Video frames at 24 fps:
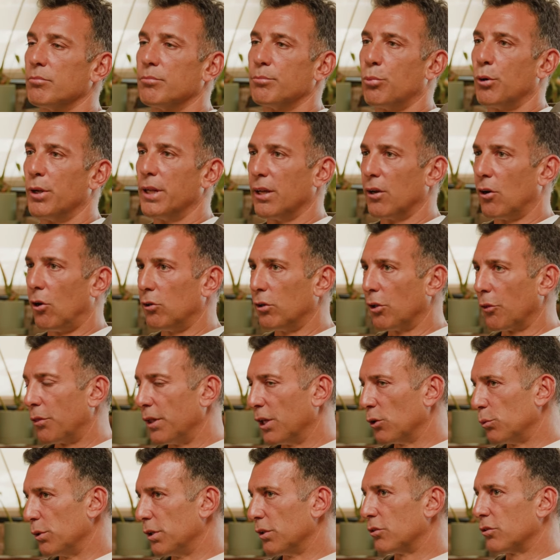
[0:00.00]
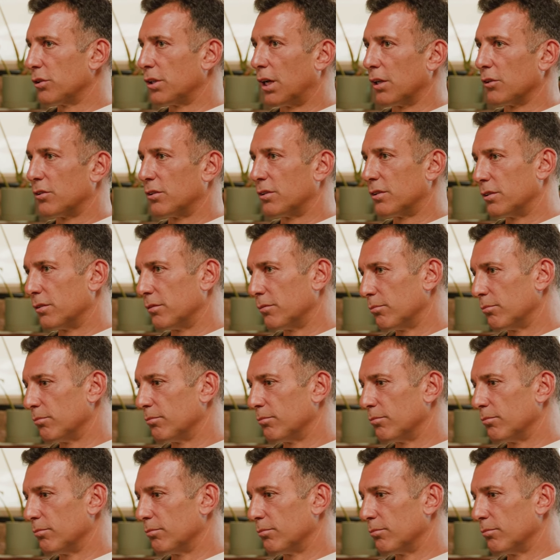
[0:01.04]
putting all the things we discussed